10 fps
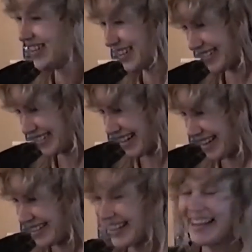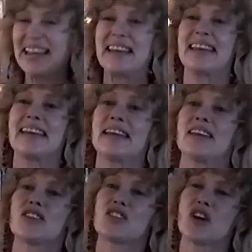You that.
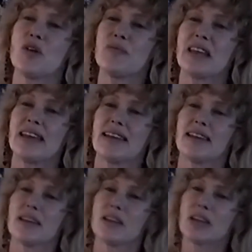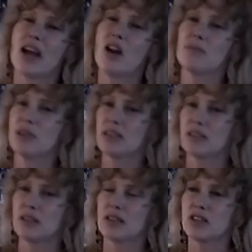So, Carol
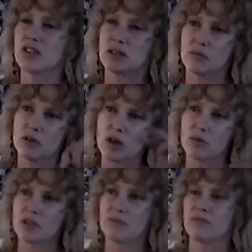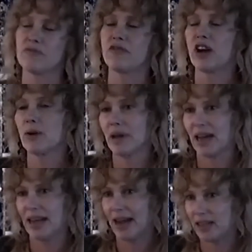missed this, you know, there was a very
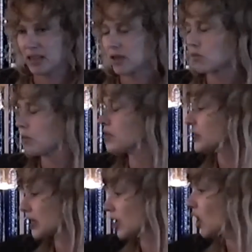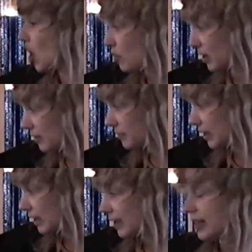bad accident. The woman was in a coma.
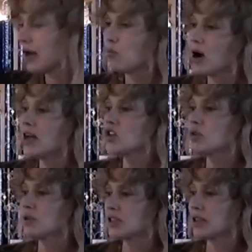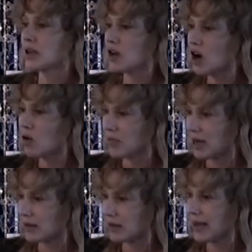And while she was in the
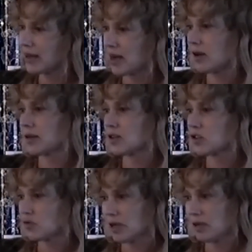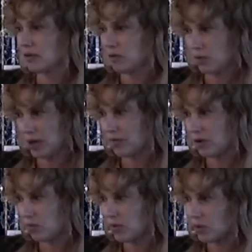coma, laid out on the street,
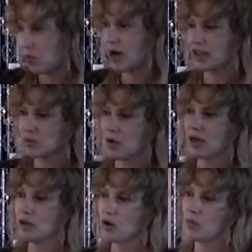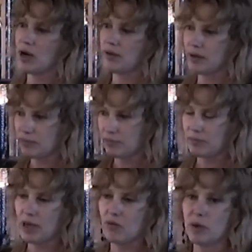wherever it was, while, you know, while the,
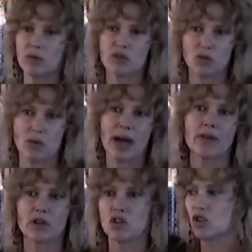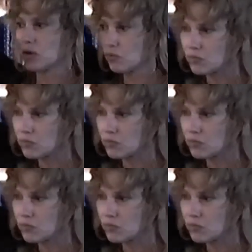everybody was arriving, she